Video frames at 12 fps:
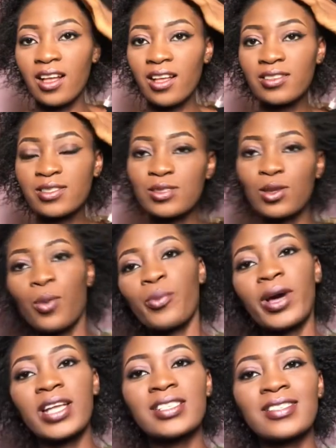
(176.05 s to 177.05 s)
some
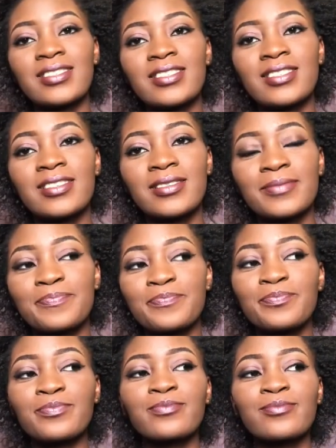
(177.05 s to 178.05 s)
parts is
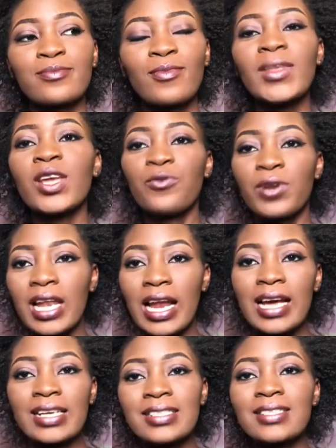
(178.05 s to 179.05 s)

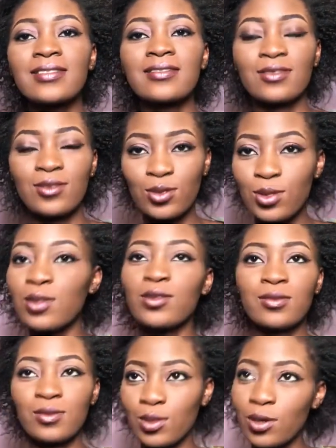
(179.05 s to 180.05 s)
relaxed,
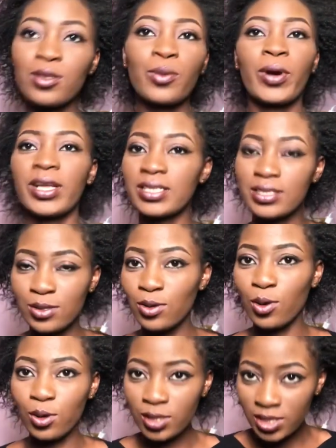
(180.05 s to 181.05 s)
the other part is
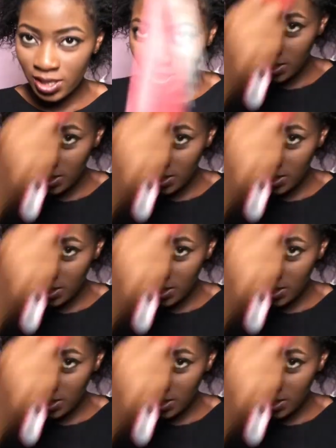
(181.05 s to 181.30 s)
not.